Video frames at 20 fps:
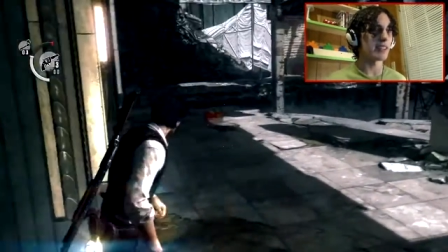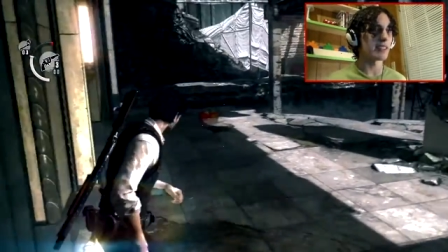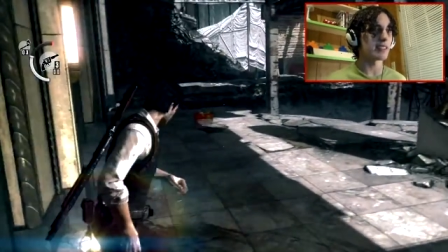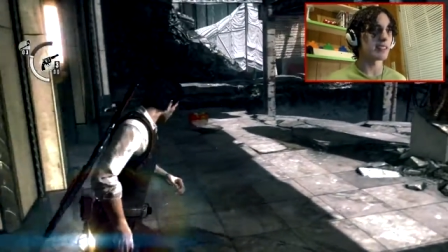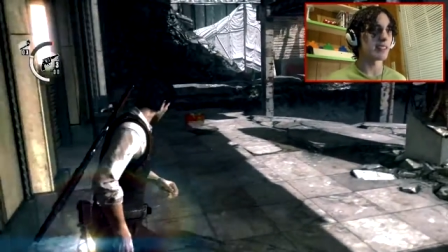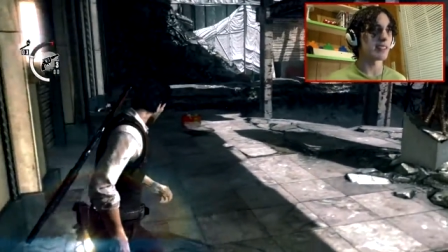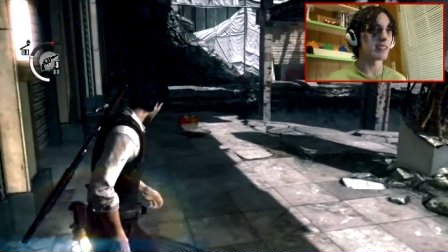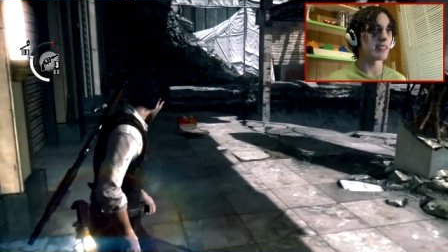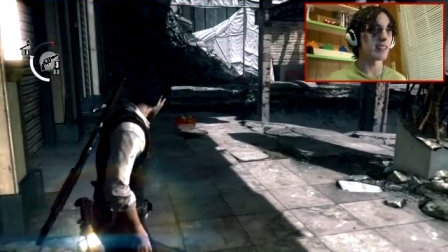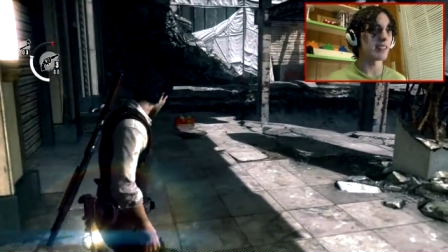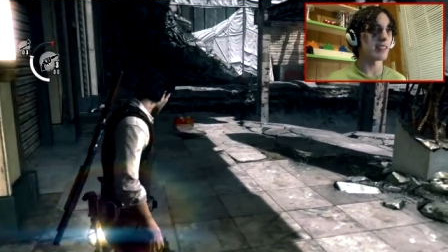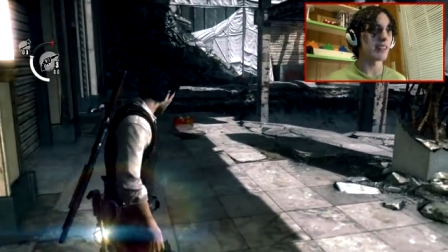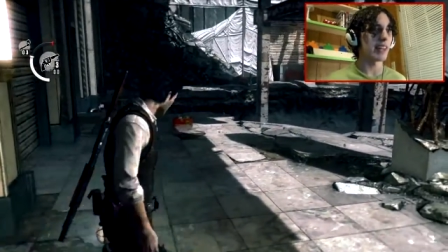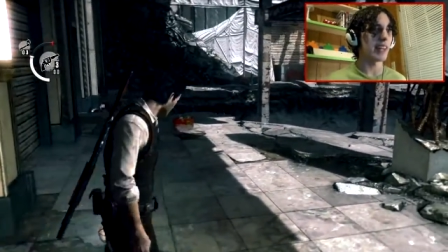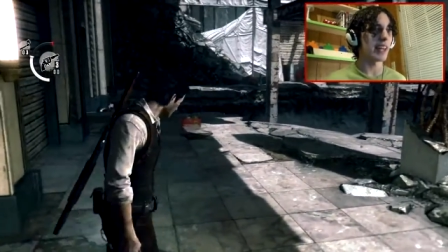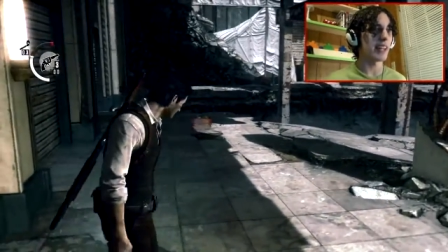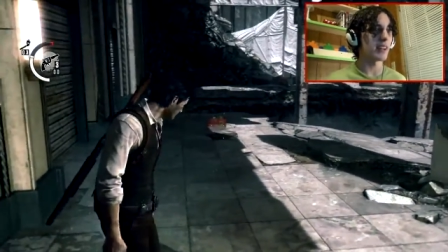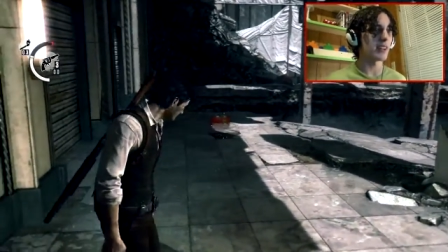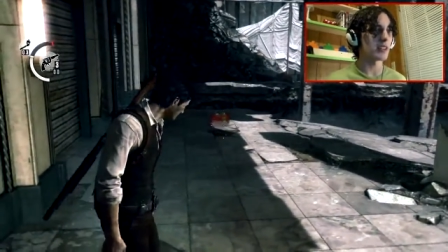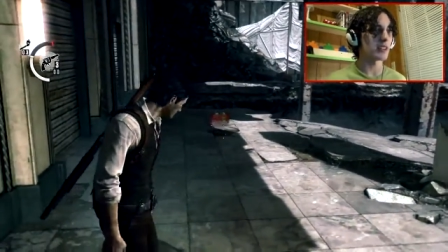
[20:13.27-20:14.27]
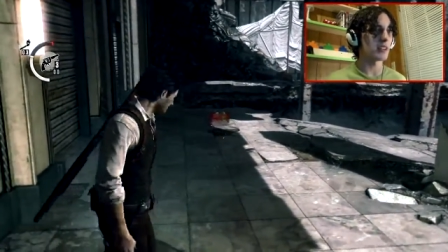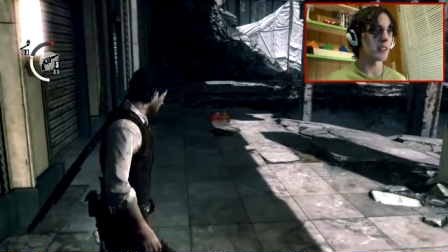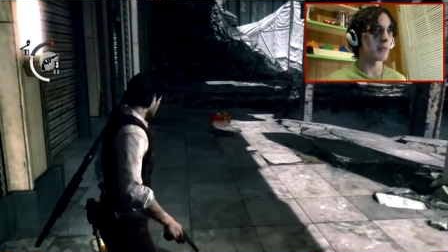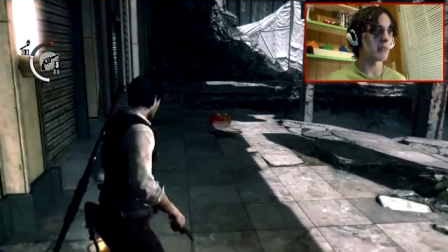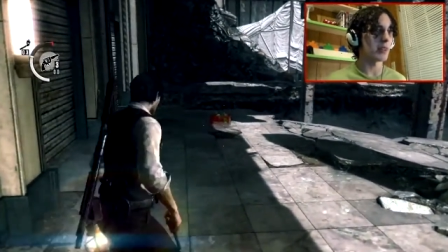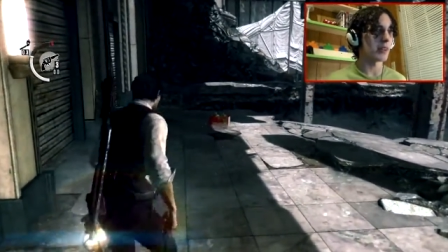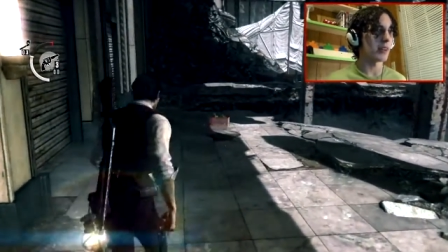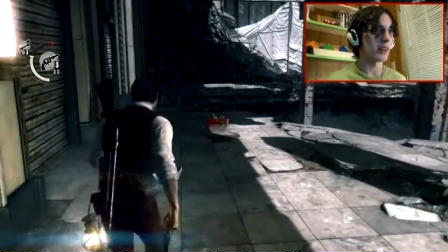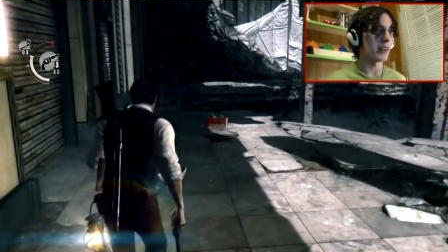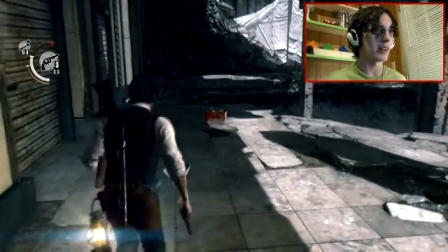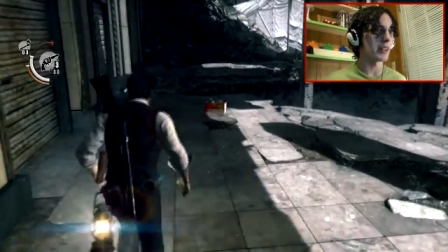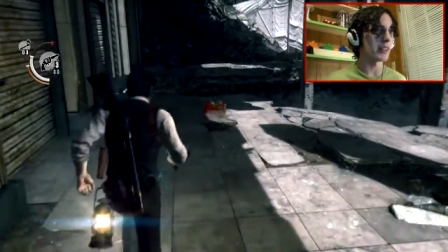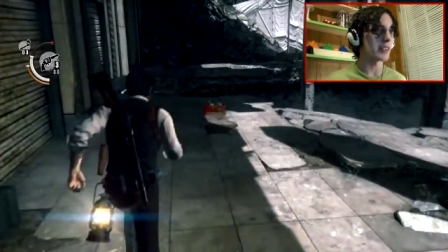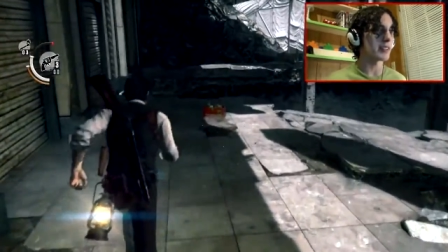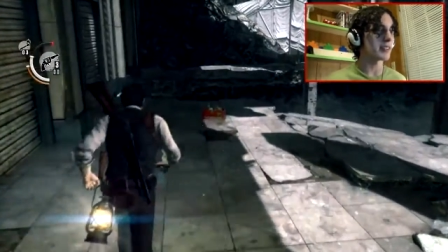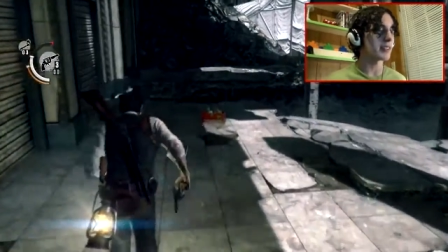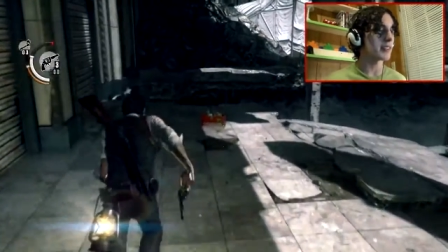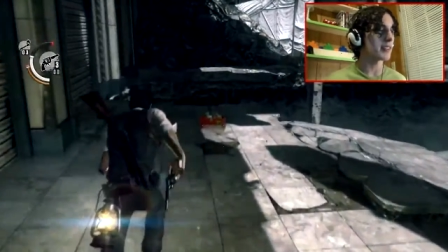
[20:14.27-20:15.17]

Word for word: a delay or something on it.